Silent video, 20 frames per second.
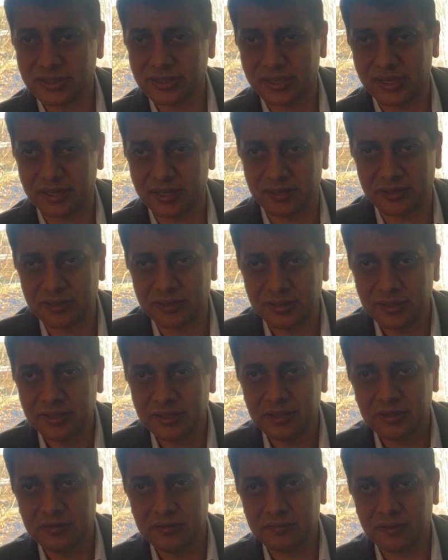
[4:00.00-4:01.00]
and
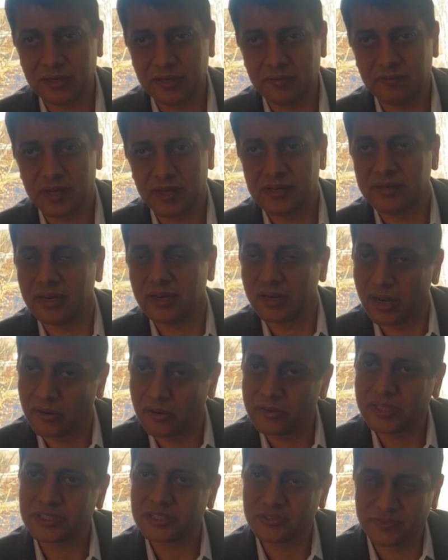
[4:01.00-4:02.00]
very well
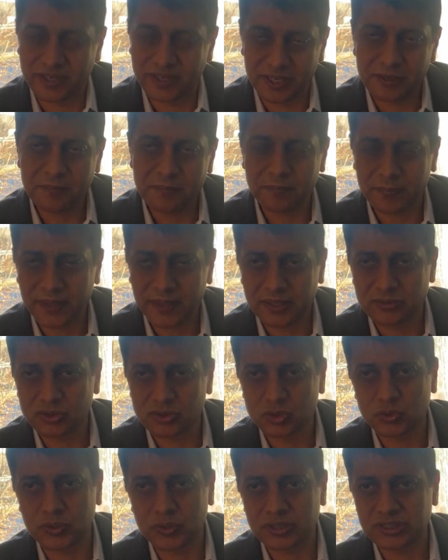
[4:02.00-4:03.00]
renowned as well. And
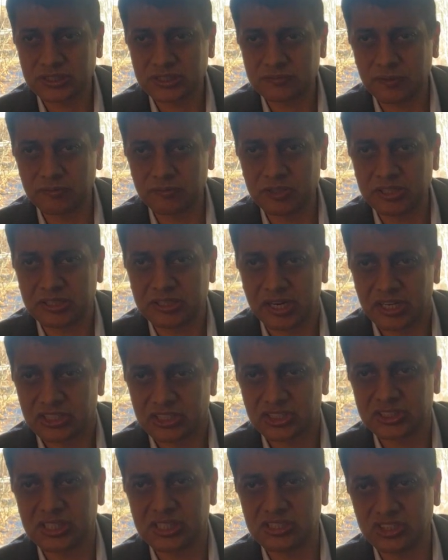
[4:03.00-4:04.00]
so is some of the
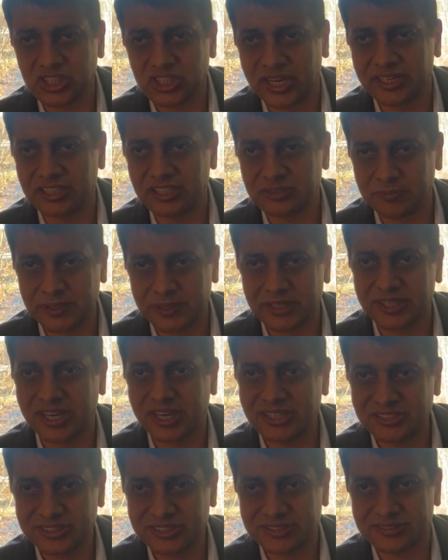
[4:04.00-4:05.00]
traditional Chinese
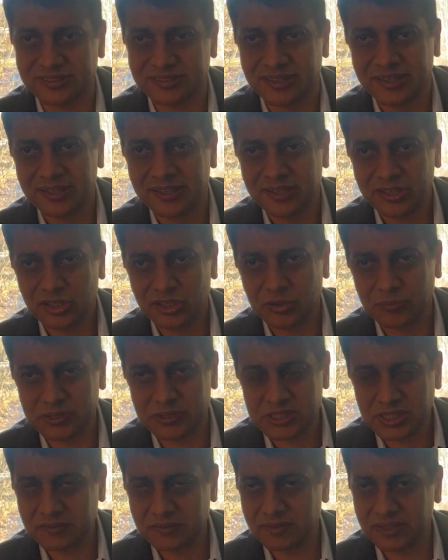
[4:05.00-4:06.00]
medication you
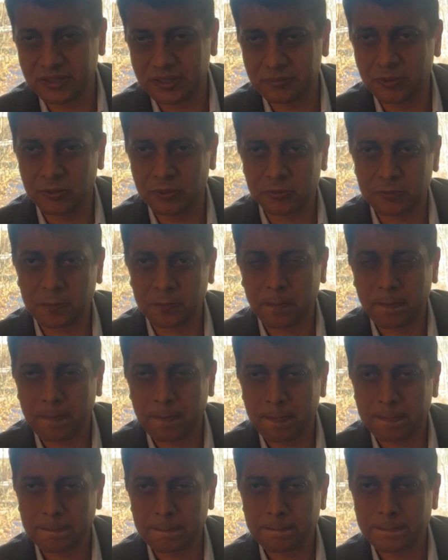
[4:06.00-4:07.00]
must have heard about.
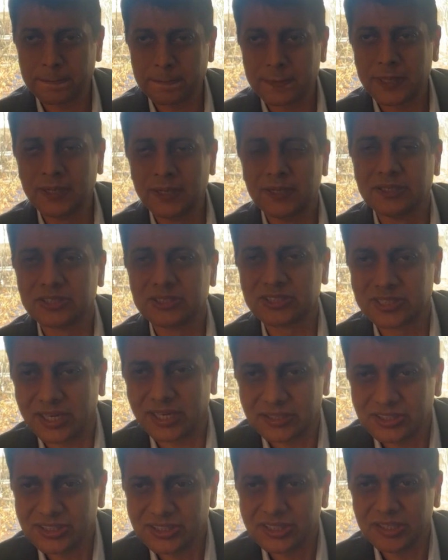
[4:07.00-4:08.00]

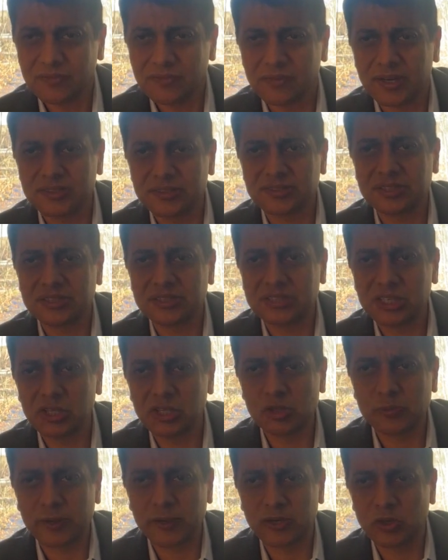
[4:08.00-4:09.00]
Surgery was
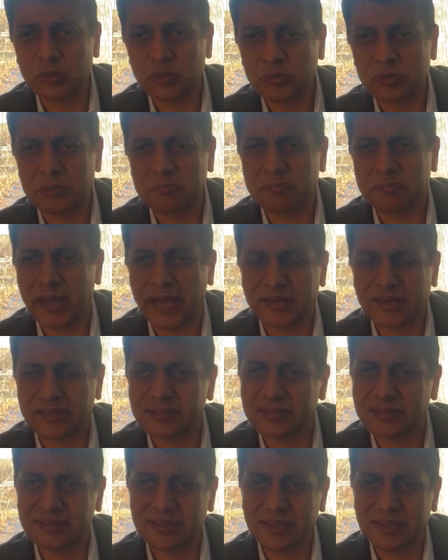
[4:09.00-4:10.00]
introduced by Roman back in
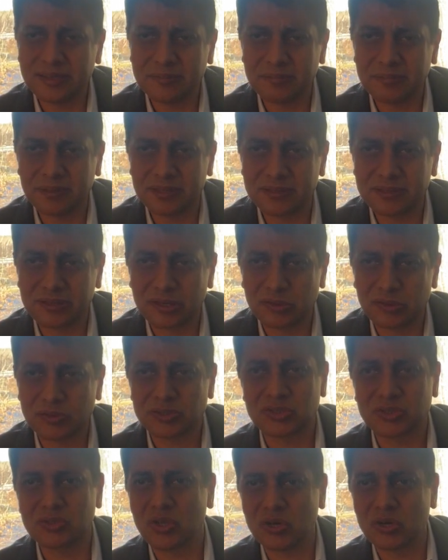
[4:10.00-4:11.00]
the day, but it
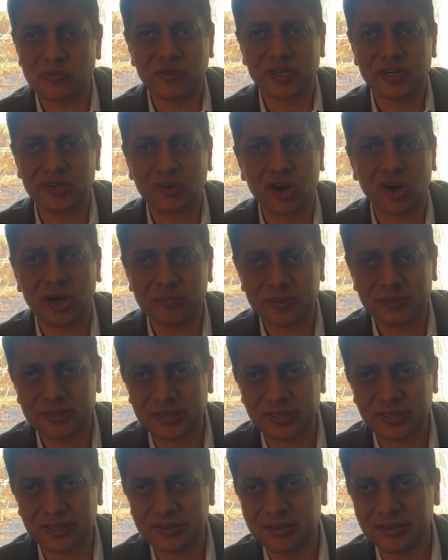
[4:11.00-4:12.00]
was not very common.
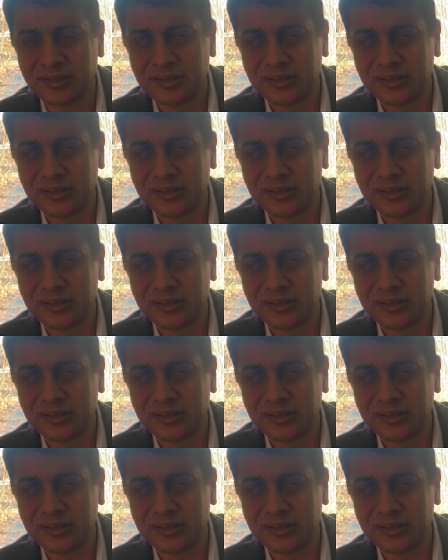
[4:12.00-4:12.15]
And